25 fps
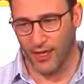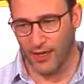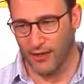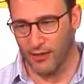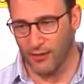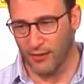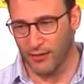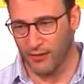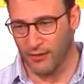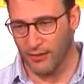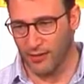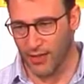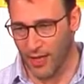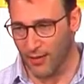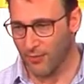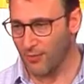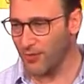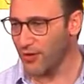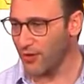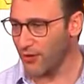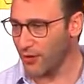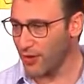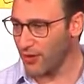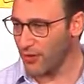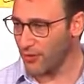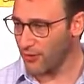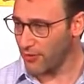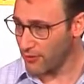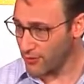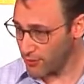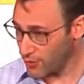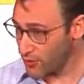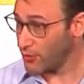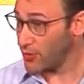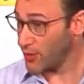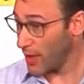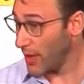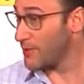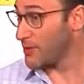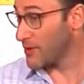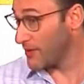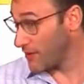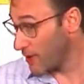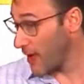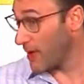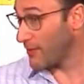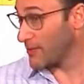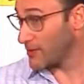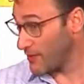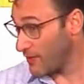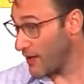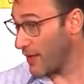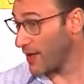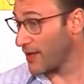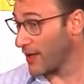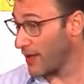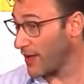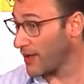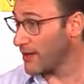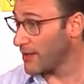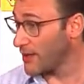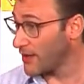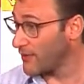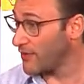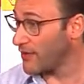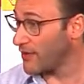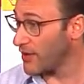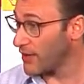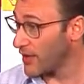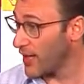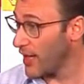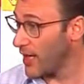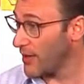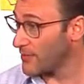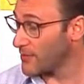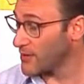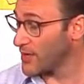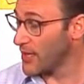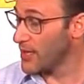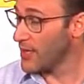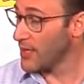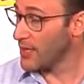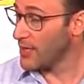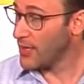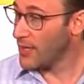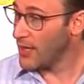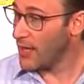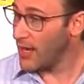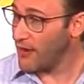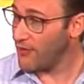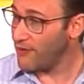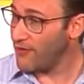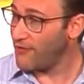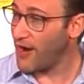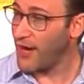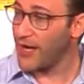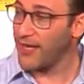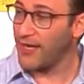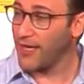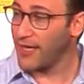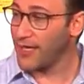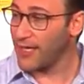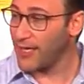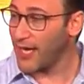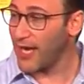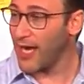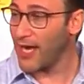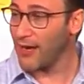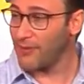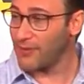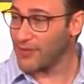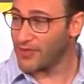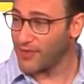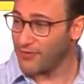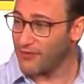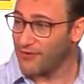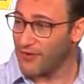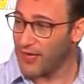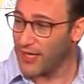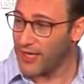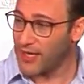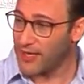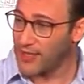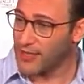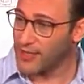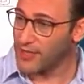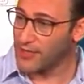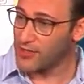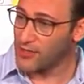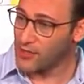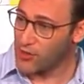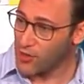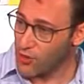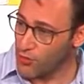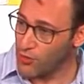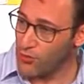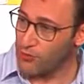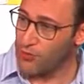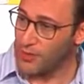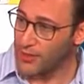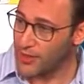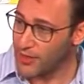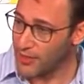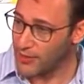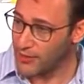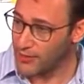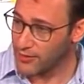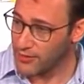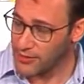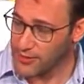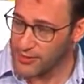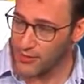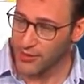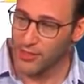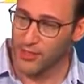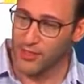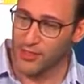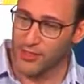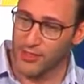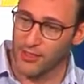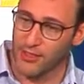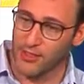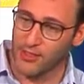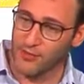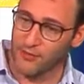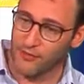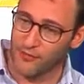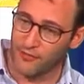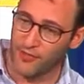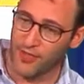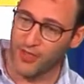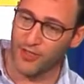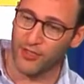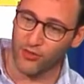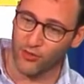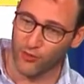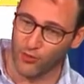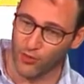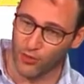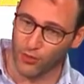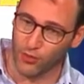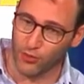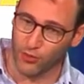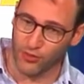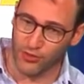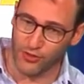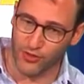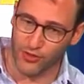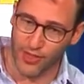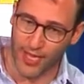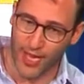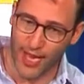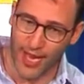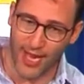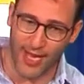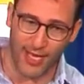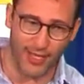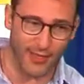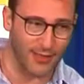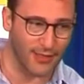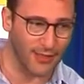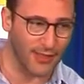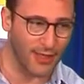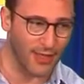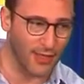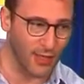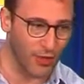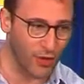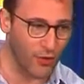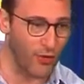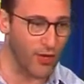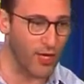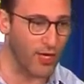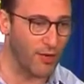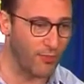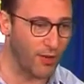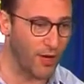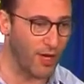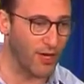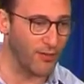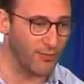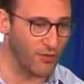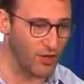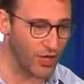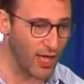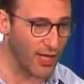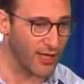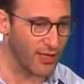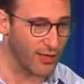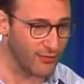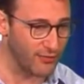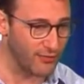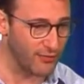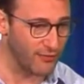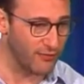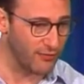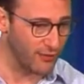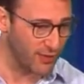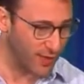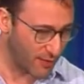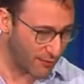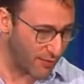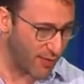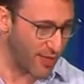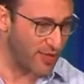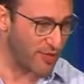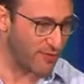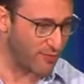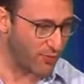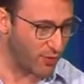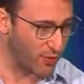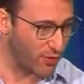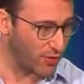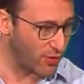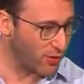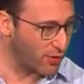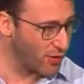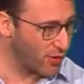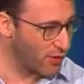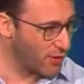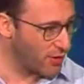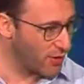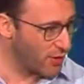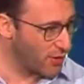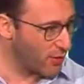In game theory, there are two types of games, finite and infinite games. A finite game is defined as known players, fixed rules, and an agreed upon objective, like baseball.